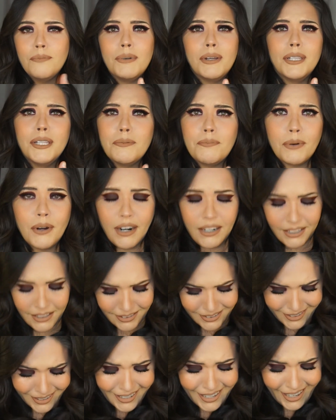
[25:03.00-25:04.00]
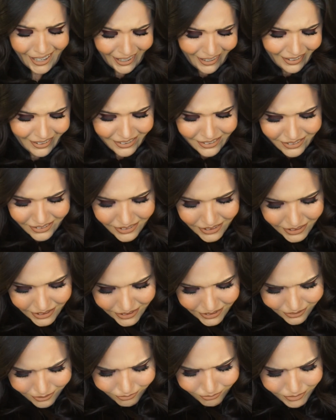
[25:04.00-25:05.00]
lip product again.
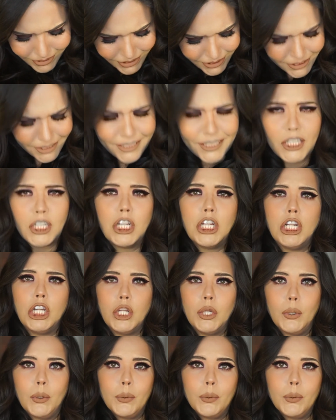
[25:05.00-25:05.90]
Just so you know.